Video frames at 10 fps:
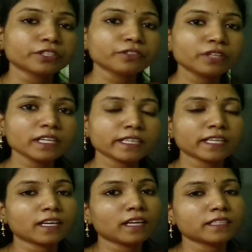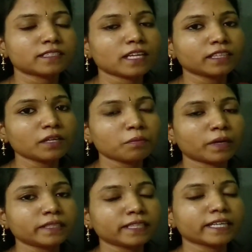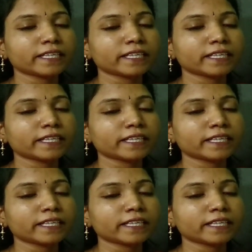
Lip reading: neural canal is nothing but a